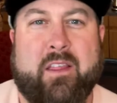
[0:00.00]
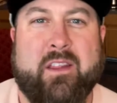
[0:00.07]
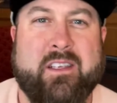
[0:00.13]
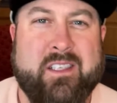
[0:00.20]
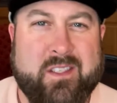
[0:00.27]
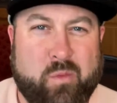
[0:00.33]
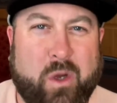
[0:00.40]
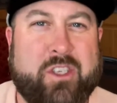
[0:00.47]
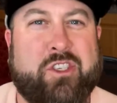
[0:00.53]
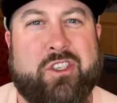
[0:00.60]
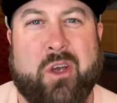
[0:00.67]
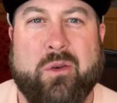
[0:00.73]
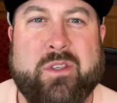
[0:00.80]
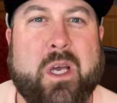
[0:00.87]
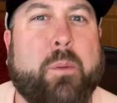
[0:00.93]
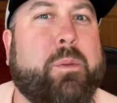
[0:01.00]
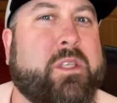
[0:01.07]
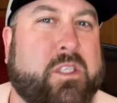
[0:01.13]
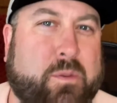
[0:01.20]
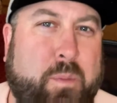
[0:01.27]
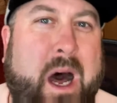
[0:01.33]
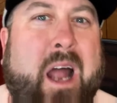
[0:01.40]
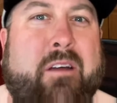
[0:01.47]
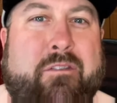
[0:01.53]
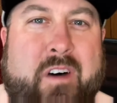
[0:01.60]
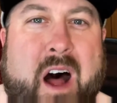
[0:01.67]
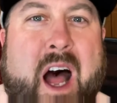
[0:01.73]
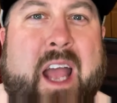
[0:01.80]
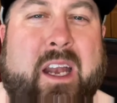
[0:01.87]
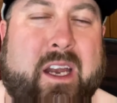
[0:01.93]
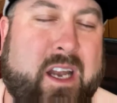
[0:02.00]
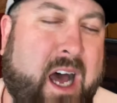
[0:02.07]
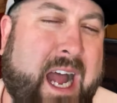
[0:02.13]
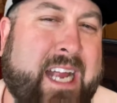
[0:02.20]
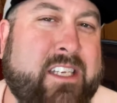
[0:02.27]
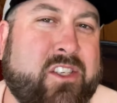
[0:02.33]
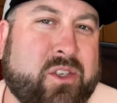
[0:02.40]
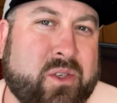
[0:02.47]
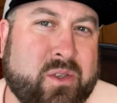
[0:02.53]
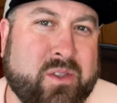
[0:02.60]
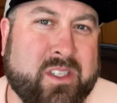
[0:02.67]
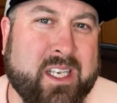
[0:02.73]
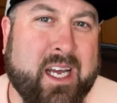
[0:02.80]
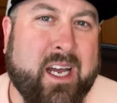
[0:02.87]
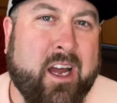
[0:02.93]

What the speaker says: This is what shows up in Spotify and in iTunes.